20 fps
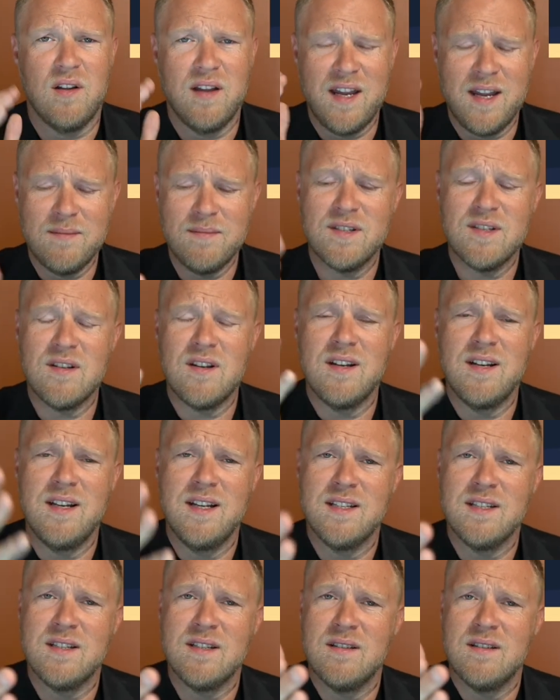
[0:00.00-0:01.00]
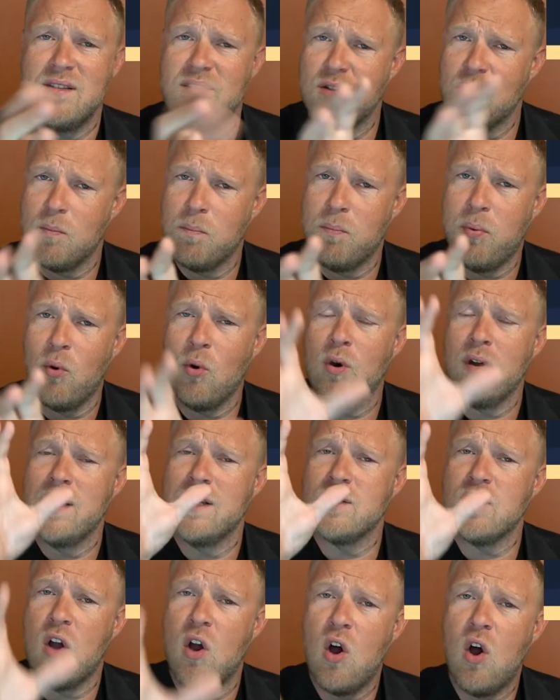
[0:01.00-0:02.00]
Amazon their board
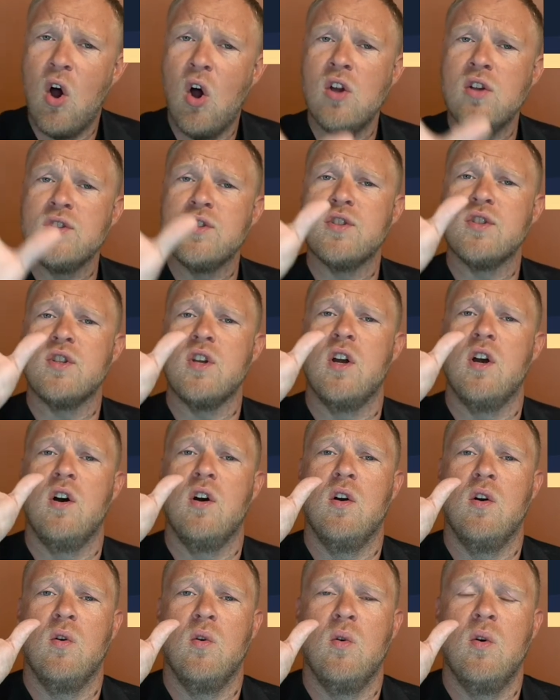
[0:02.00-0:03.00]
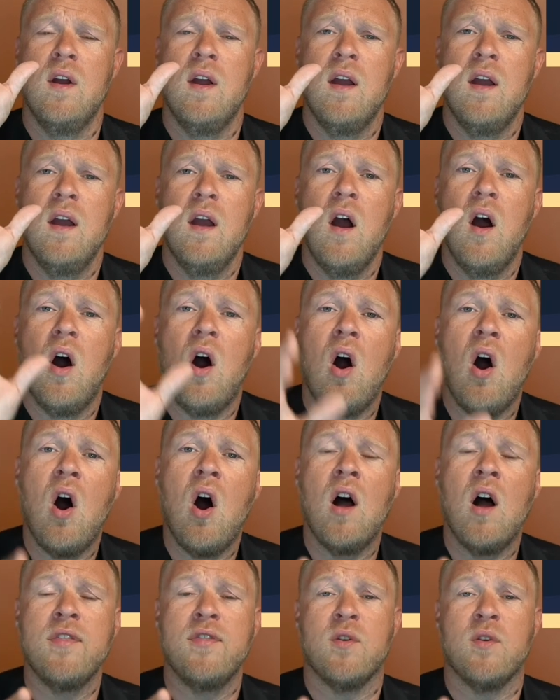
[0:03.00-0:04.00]
has also
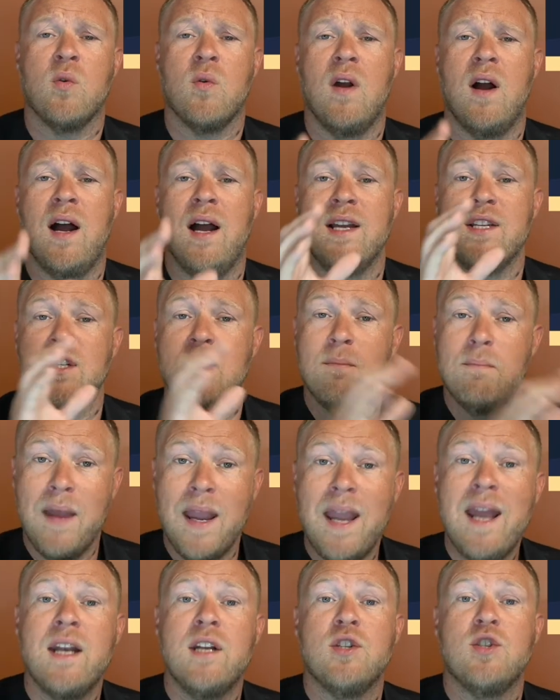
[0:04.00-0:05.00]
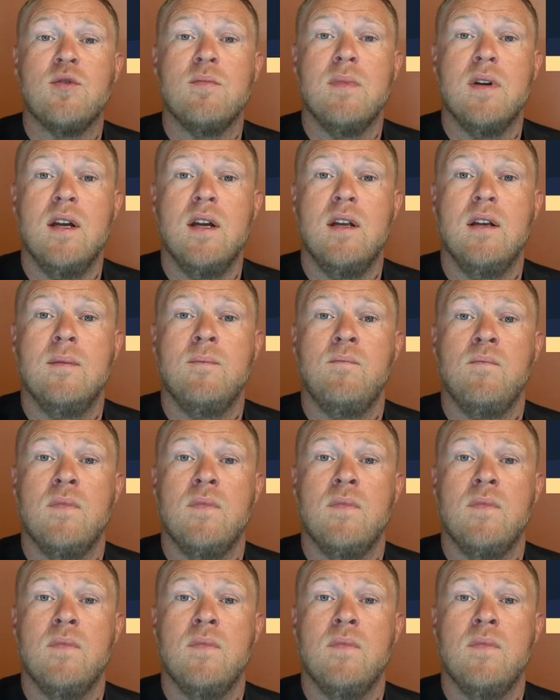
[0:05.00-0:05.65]
authorized management